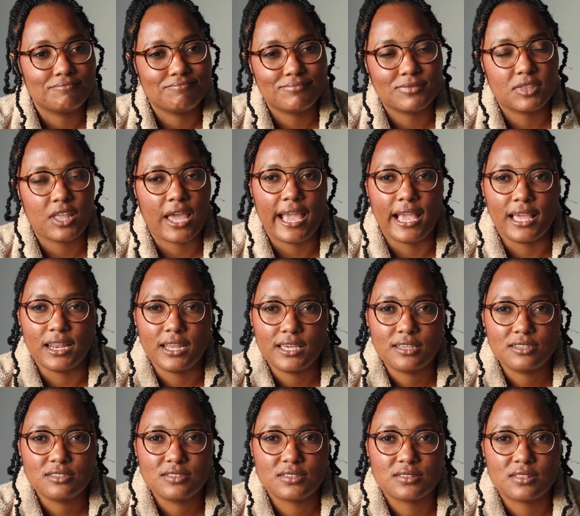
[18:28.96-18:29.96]
the
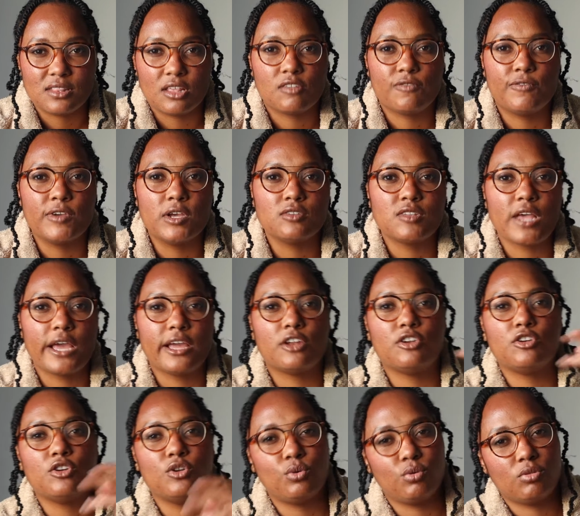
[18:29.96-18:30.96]
80s. This feels like a
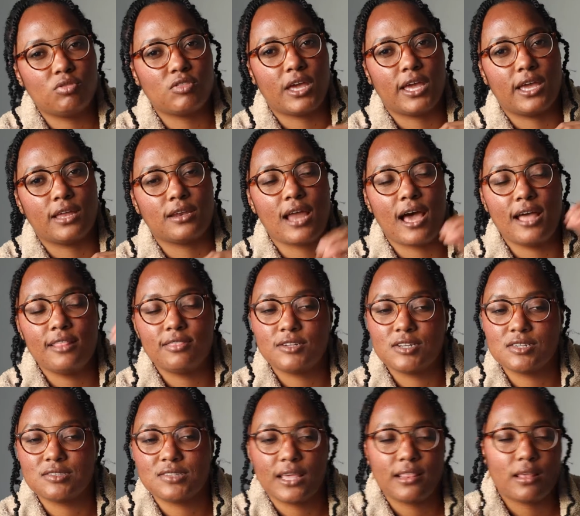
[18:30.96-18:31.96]
new thing. Not
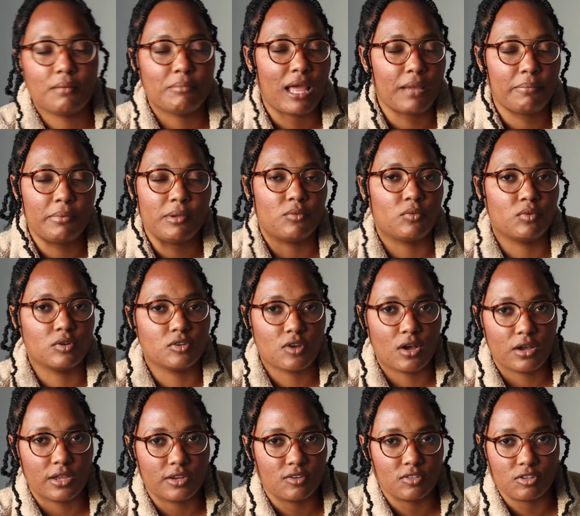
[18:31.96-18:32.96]
to say that black people weren't
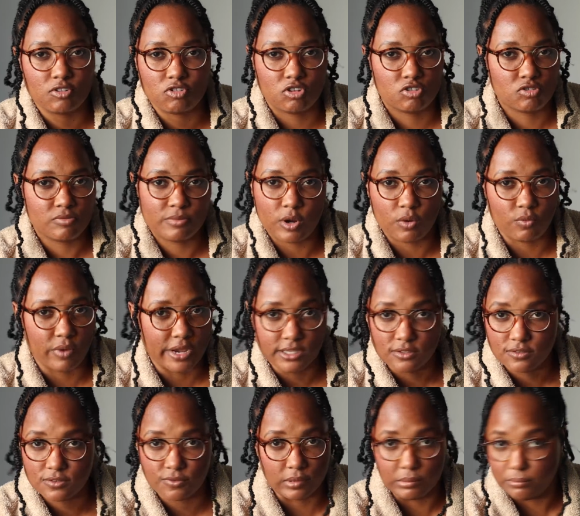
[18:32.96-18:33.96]
talking to their children about
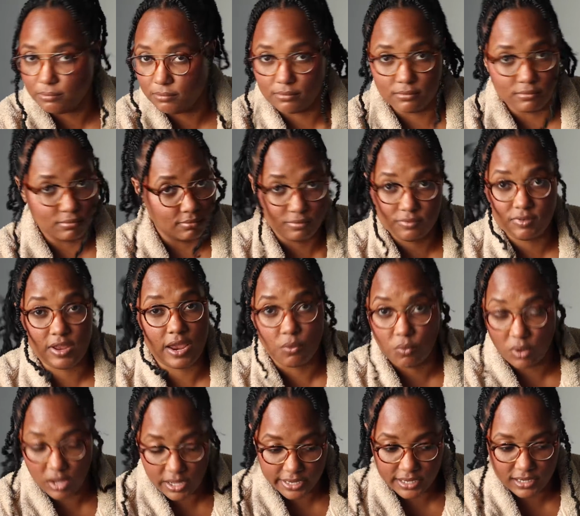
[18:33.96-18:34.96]
race from day
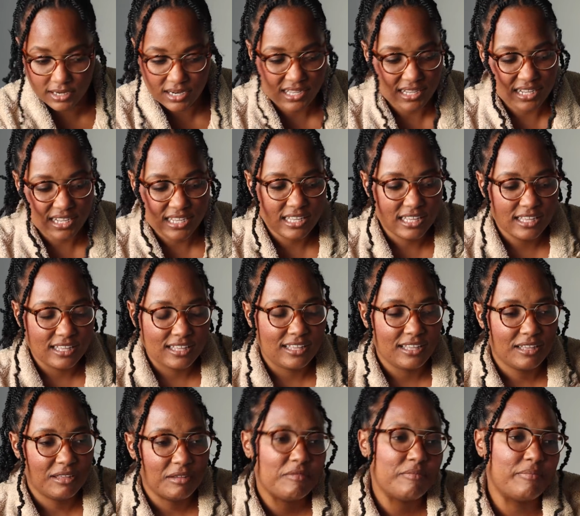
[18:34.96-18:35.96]
one,
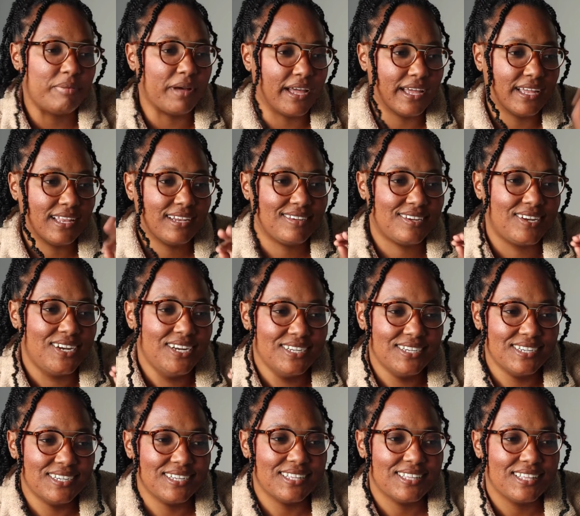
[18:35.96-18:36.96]
but
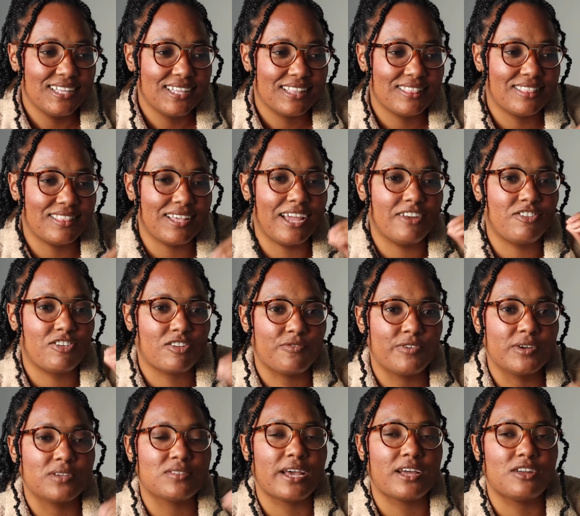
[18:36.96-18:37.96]
it just
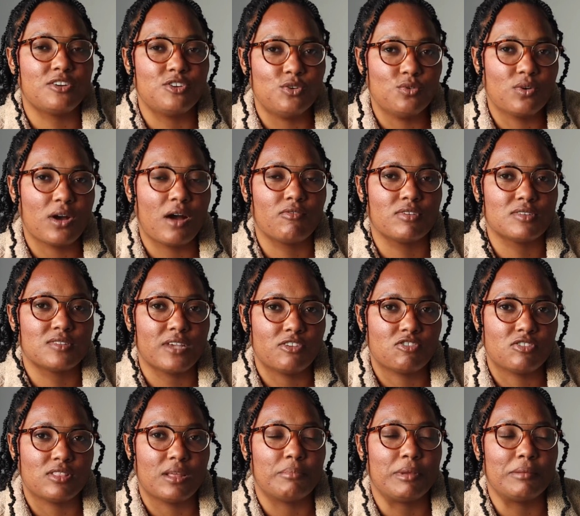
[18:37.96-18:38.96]
feels like a new
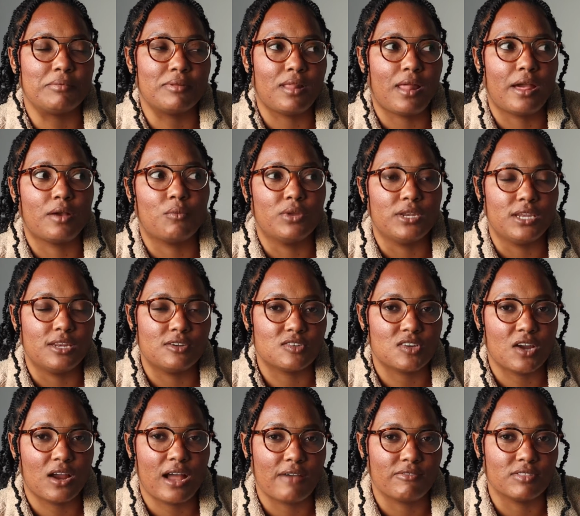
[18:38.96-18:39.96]
conversation that people are like, we need to
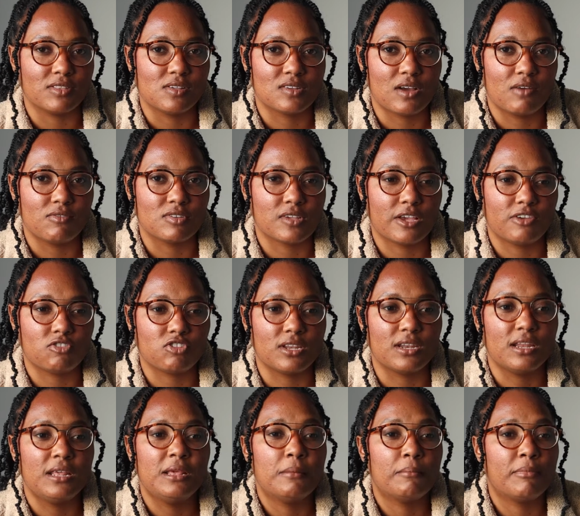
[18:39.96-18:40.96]
start having this
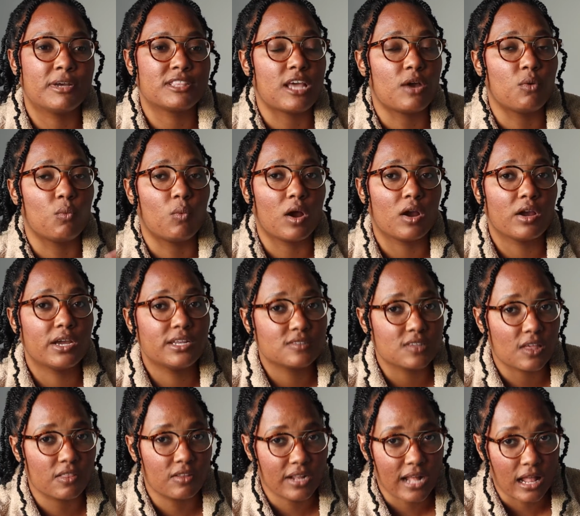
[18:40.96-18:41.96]
conversation. But they were in
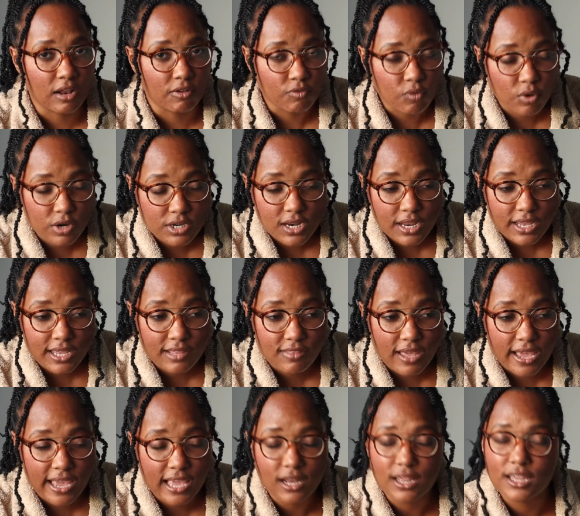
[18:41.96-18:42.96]
Southern California in
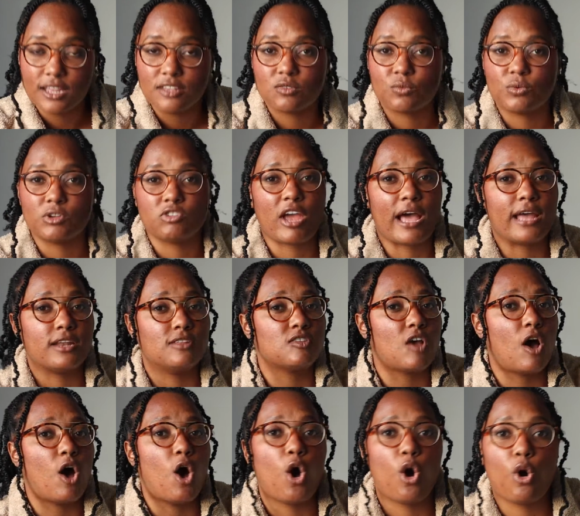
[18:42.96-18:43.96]
the 80s, which had its
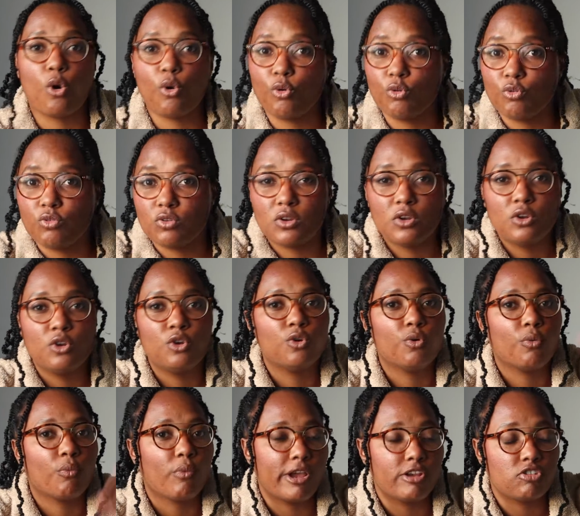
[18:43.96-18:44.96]
own
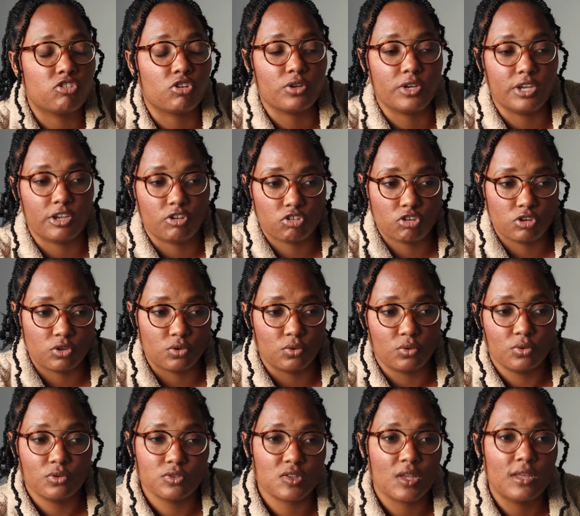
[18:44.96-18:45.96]
racial
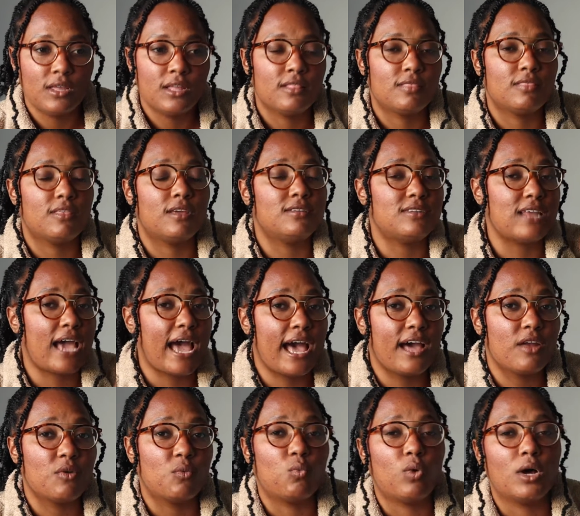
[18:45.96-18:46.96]
issues. The
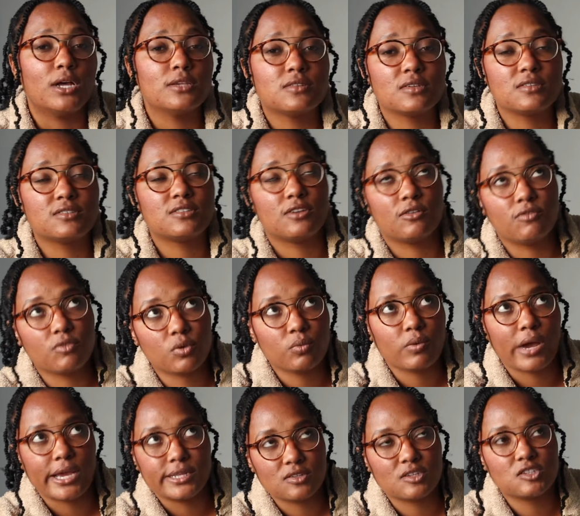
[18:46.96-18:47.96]
dad was a civil
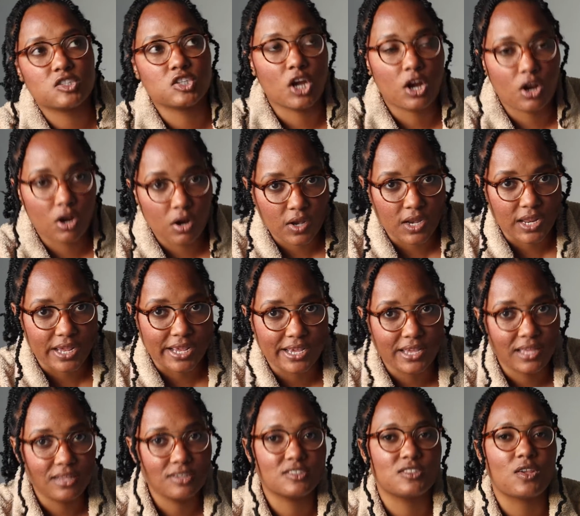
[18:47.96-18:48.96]
rights
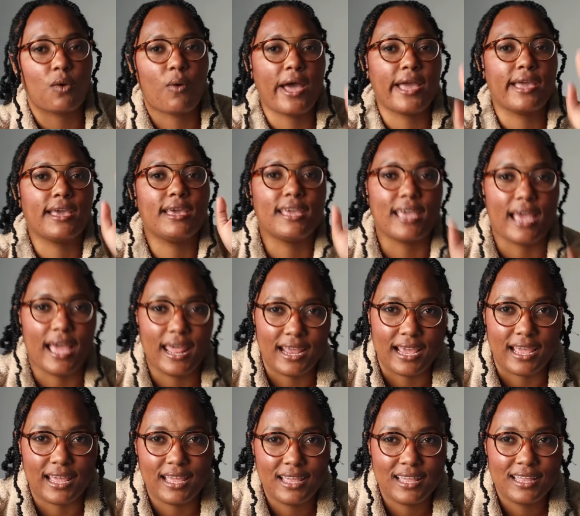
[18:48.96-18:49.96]
attorney, so I get
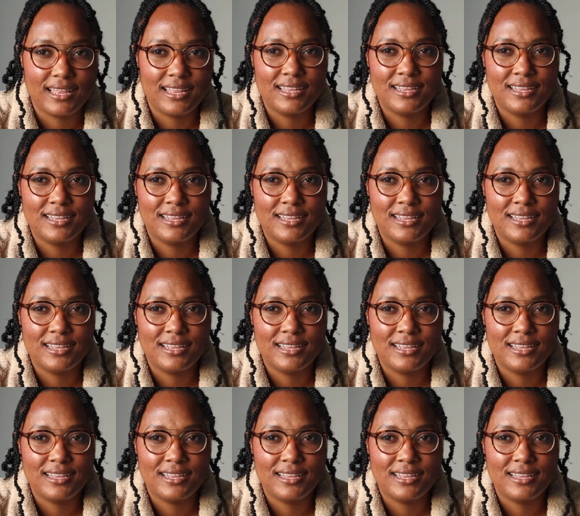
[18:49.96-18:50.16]
it.